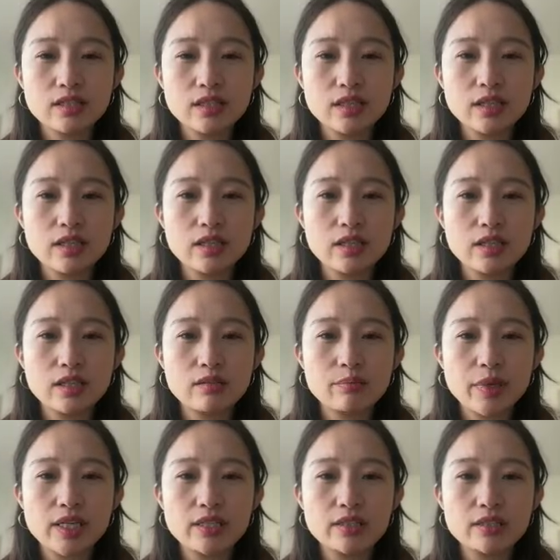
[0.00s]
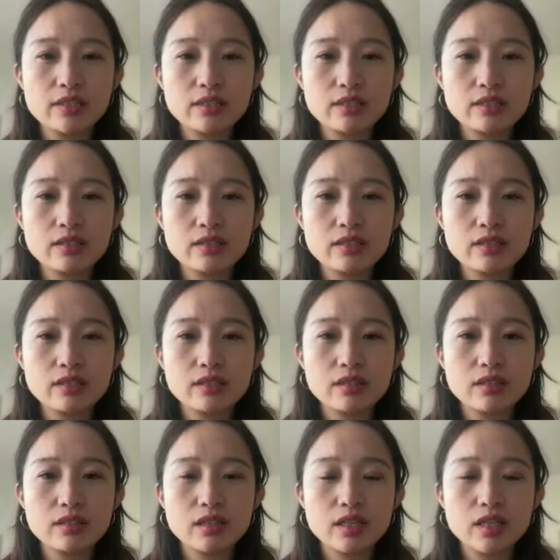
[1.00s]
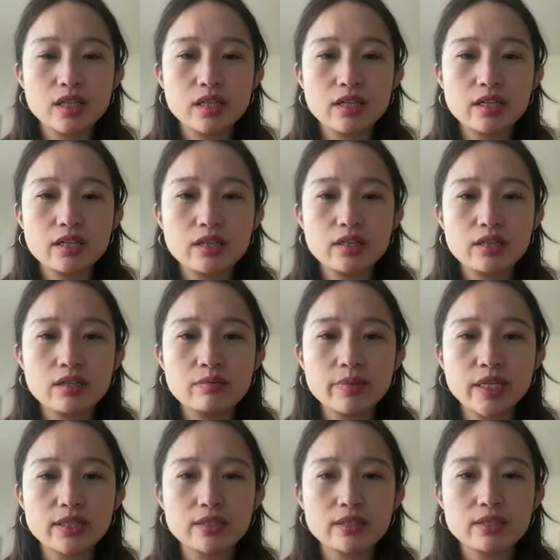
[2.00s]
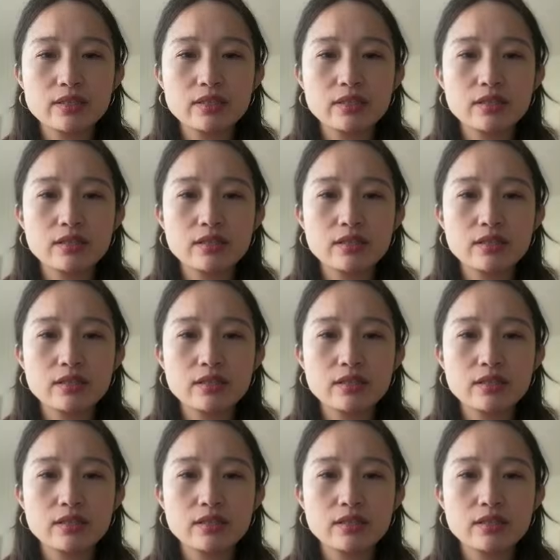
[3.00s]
And paste, and paste.